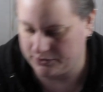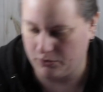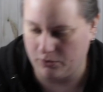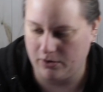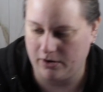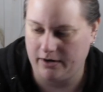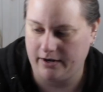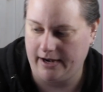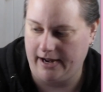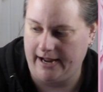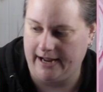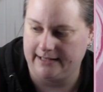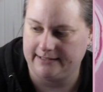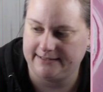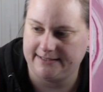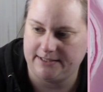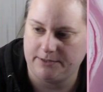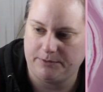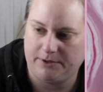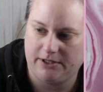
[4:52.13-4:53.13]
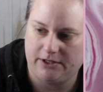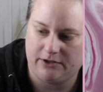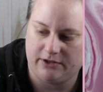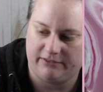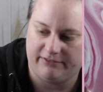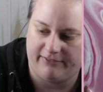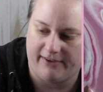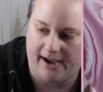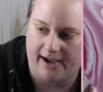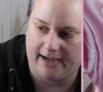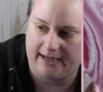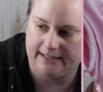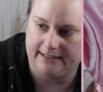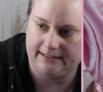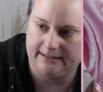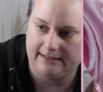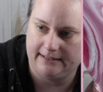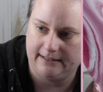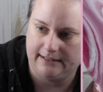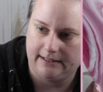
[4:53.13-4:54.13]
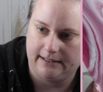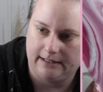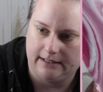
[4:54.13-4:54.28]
store and see what you can find.